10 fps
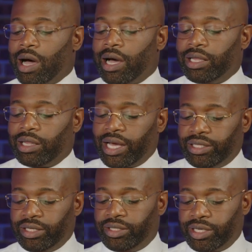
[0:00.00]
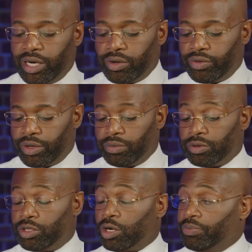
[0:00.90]
I like to tell them,
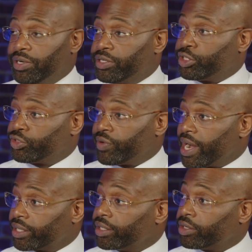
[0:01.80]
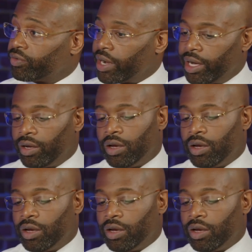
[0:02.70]
don't be distracted, right?